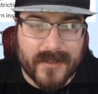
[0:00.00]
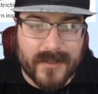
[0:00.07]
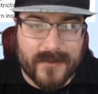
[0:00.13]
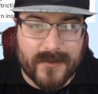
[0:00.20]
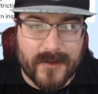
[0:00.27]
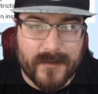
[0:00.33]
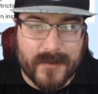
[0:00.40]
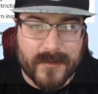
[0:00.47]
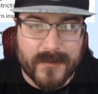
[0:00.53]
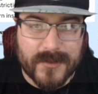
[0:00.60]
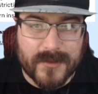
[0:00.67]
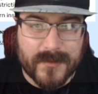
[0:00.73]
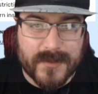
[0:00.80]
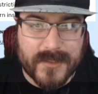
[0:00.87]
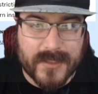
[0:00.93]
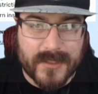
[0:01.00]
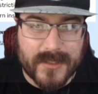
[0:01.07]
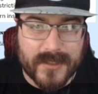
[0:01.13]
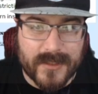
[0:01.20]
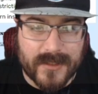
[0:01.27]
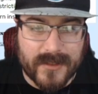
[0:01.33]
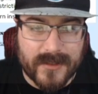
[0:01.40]
If you want to be Mr.
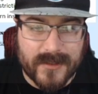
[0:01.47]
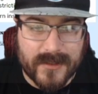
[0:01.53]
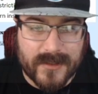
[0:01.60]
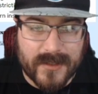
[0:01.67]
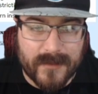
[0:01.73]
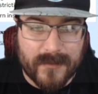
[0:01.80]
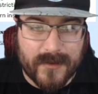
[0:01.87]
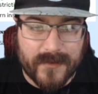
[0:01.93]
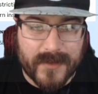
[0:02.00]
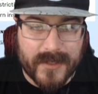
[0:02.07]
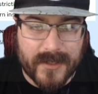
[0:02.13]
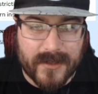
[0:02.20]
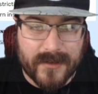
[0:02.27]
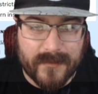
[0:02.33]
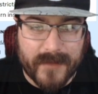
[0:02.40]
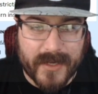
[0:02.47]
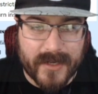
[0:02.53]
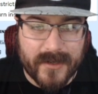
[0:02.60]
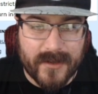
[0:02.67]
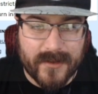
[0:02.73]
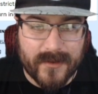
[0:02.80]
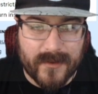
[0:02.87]
Particular, come over here, make
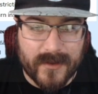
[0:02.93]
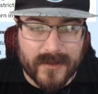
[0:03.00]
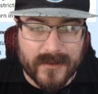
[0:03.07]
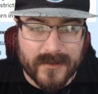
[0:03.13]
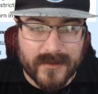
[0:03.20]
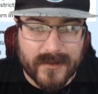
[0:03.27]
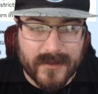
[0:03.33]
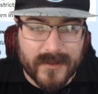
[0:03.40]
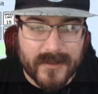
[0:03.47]
another one,